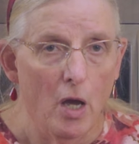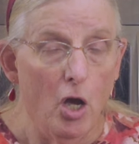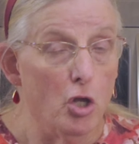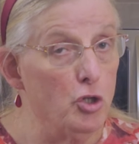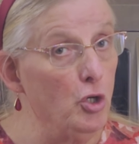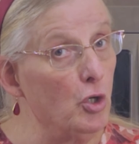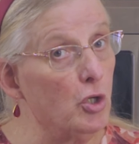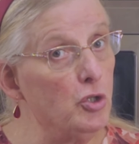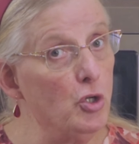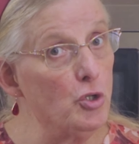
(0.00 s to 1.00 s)
You
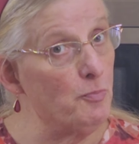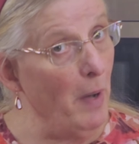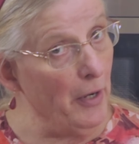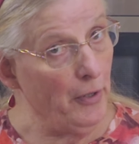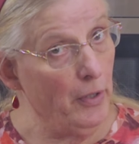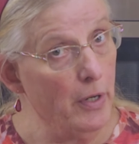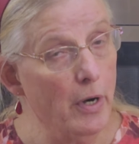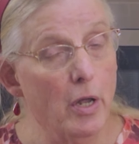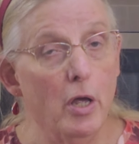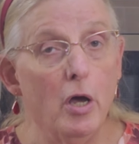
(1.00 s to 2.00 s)
could use butter.
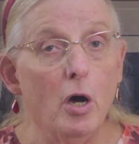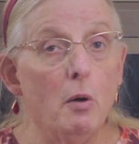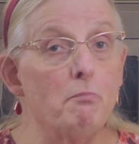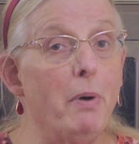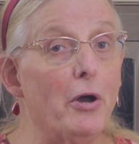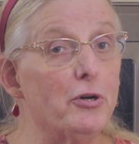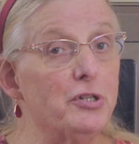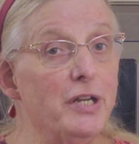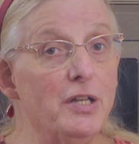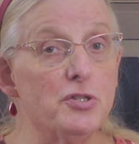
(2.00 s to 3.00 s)
Butter
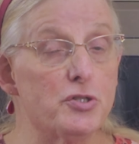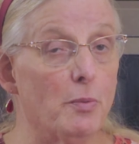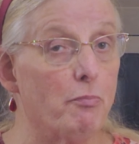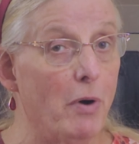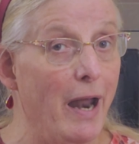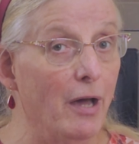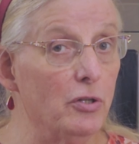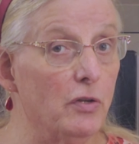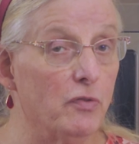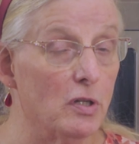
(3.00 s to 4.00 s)
tends to
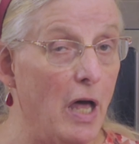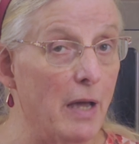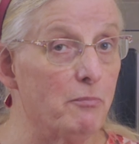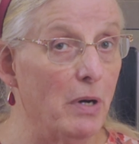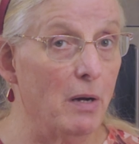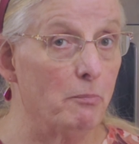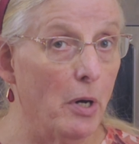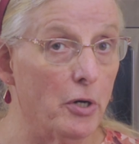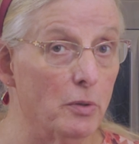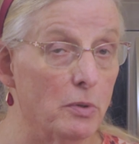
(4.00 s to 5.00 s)
brown. If you like brown
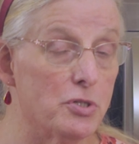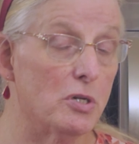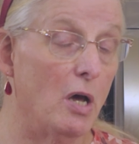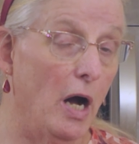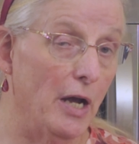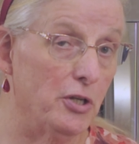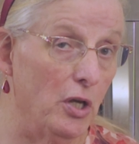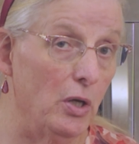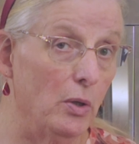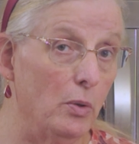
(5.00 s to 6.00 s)
butter, which I
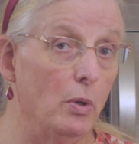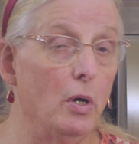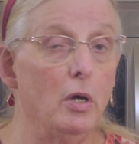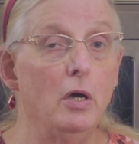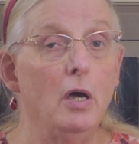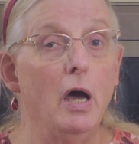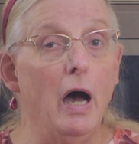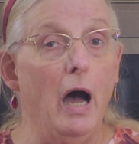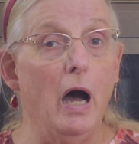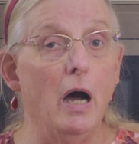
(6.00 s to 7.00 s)
do,
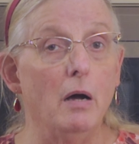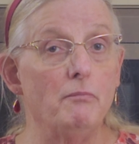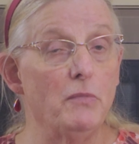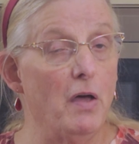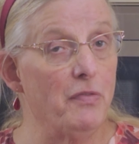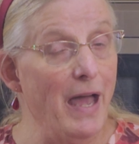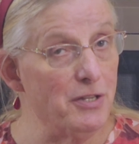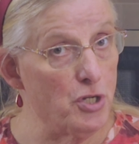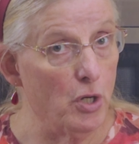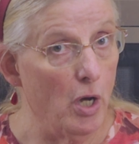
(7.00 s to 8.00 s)

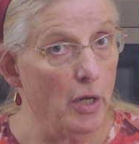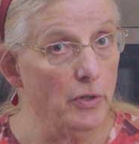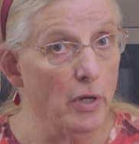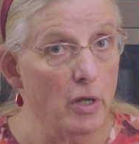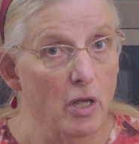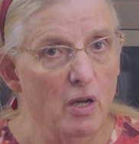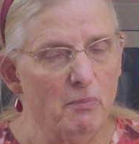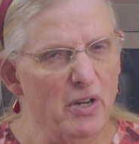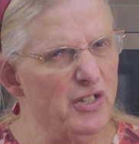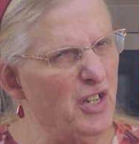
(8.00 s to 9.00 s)
that's good,
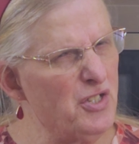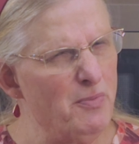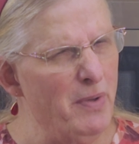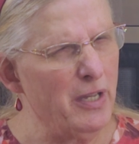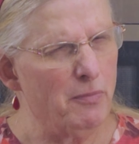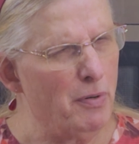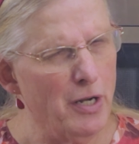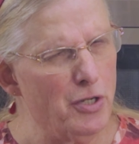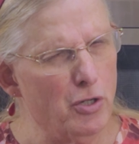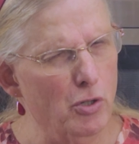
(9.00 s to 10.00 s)
but it doesn't make a good